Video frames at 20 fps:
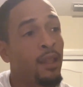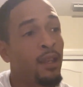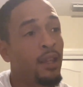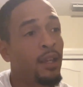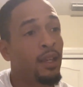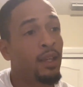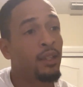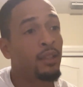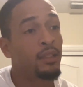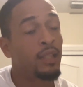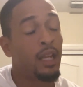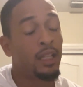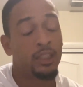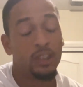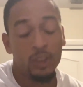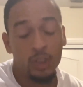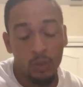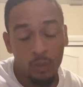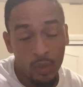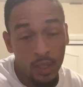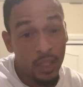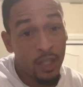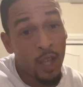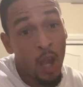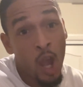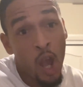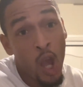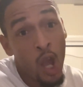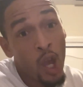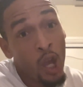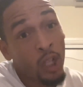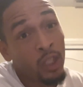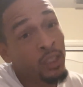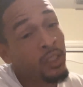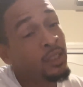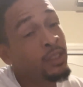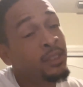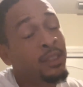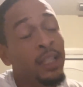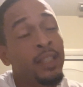And I swear to God,
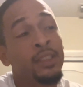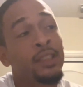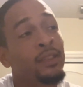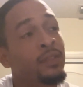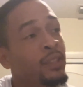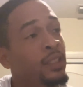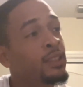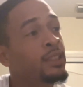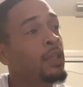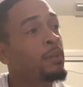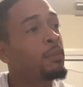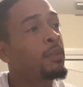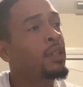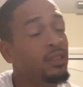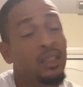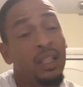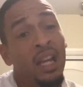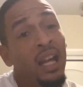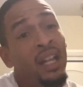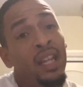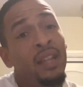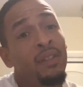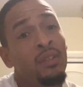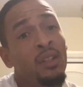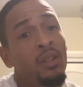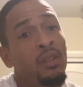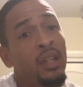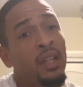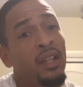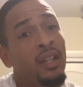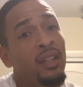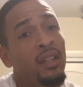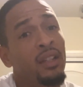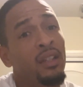the detective looked at me and said, I didn't even know that.